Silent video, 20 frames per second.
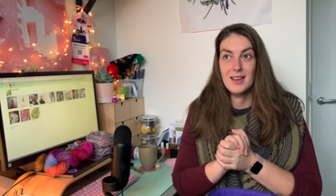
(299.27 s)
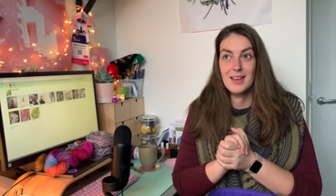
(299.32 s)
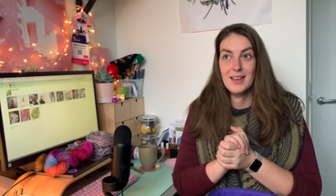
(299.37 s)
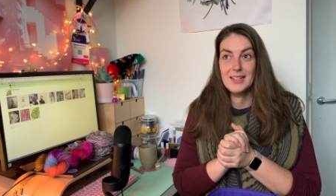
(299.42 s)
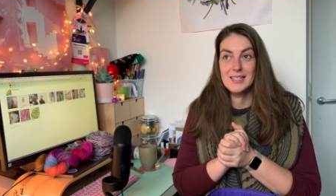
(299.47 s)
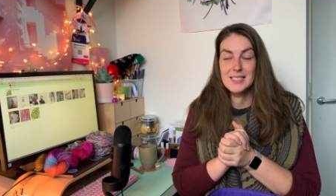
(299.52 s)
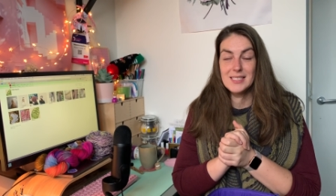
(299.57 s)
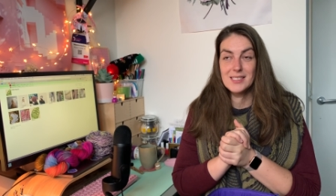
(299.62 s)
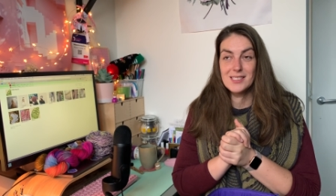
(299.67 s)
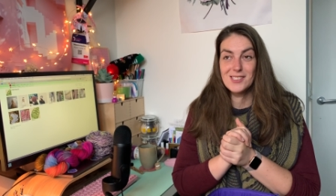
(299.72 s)

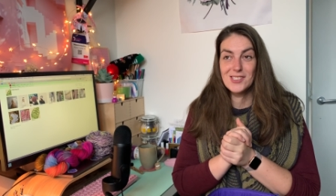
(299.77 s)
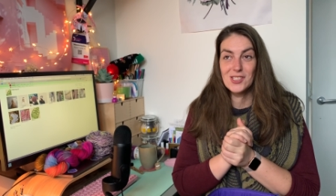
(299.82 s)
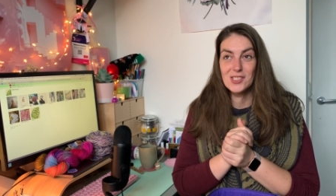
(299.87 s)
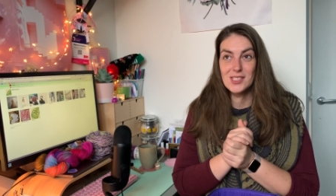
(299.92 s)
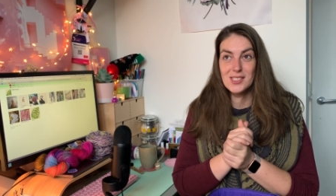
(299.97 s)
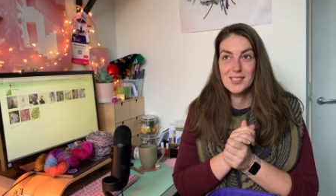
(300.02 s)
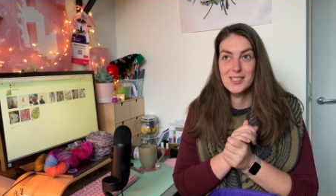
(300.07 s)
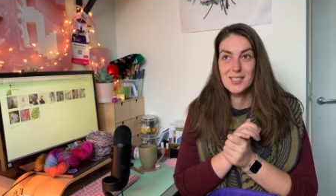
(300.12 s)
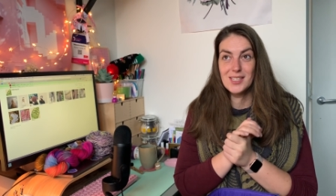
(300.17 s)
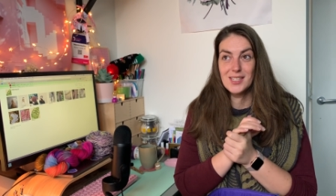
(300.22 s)
is
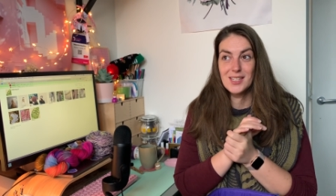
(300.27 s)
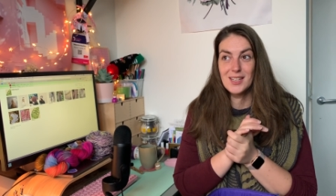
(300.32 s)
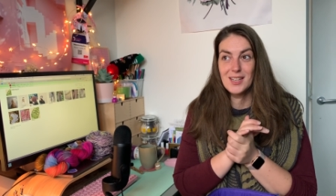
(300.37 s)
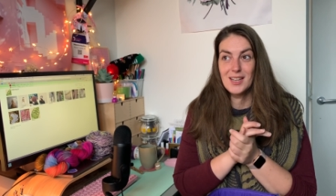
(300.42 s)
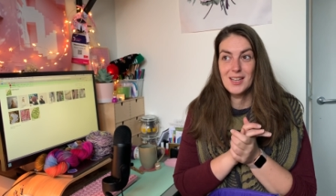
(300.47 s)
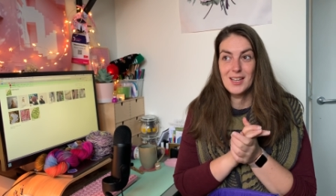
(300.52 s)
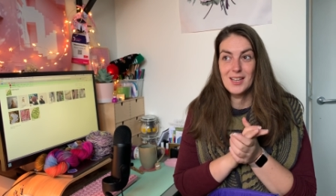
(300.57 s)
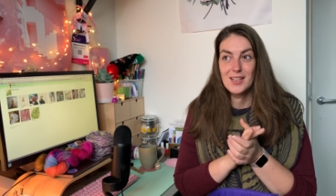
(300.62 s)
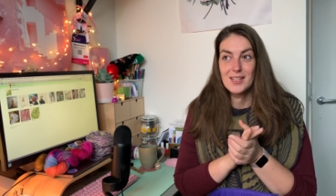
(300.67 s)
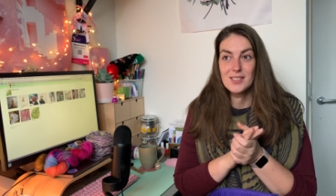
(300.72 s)
just
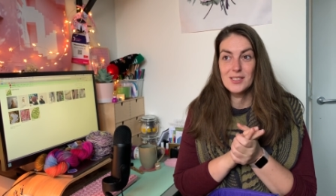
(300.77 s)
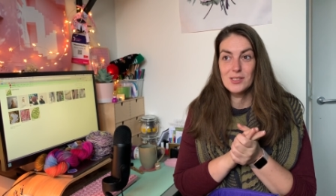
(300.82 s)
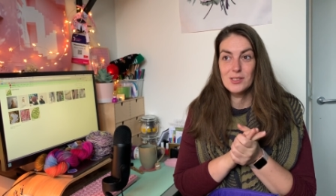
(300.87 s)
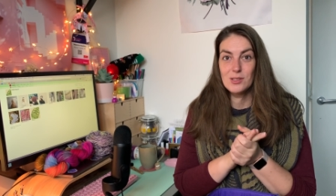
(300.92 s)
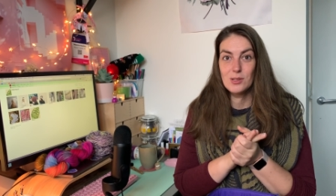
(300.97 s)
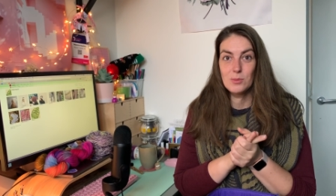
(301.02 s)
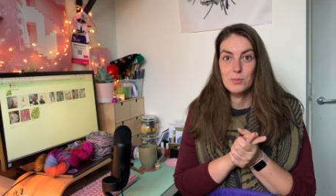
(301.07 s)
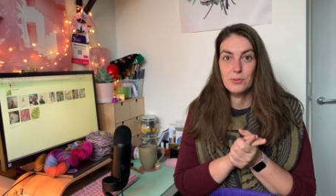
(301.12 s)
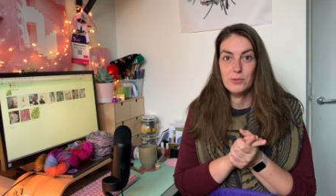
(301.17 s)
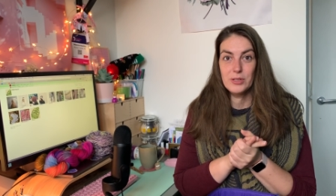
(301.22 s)

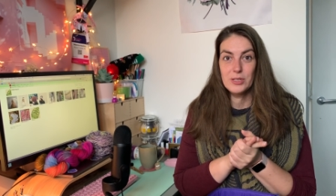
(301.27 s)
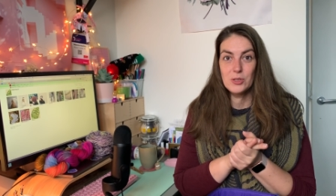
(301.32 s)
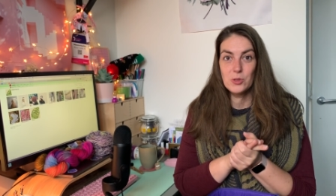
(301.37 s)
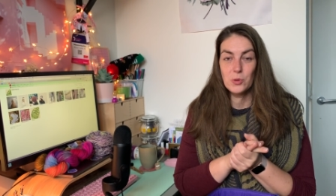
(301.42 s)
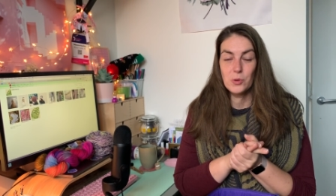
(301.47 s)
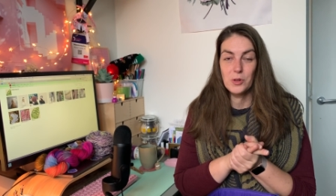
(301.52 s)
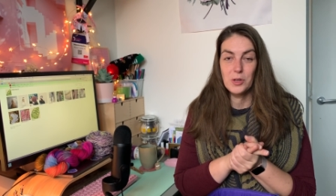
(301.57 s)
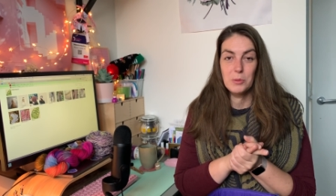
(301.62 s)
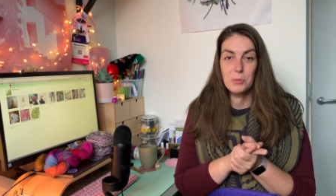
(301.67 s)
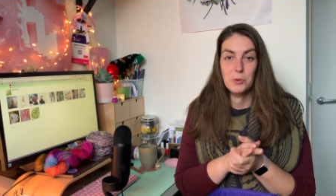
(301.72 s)
super
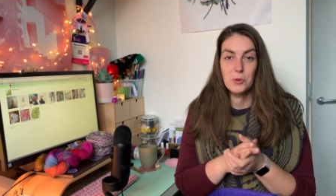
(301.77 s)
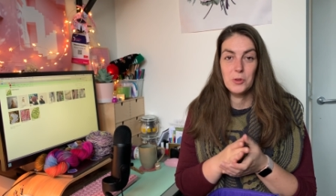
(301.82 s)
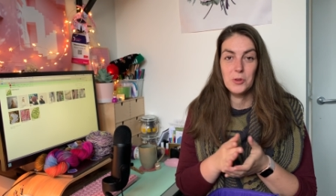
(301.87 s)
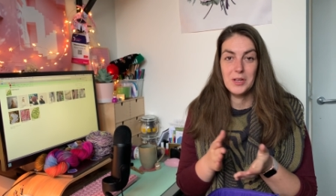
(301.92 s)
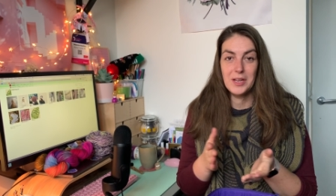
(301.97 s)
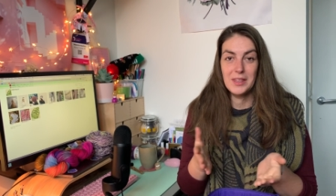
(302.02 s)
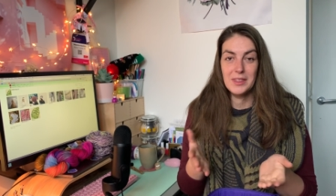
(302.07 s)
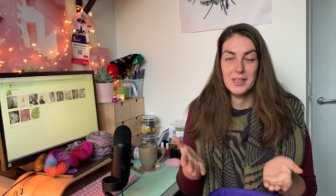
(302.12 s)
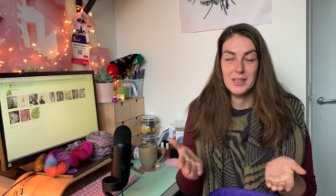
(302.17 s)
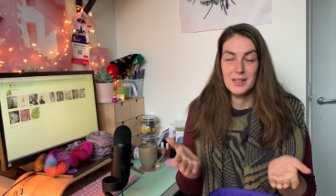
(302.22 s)
enjoyable.
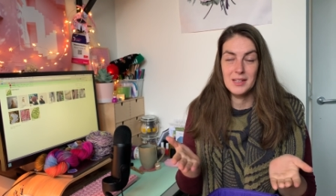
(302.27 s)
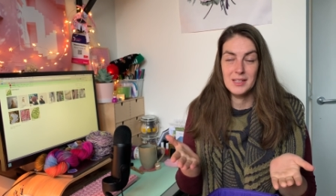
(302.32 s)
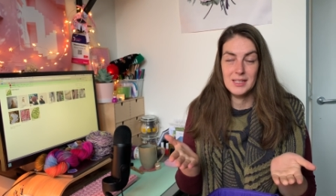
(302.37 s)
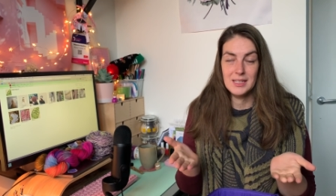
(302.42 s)
And then I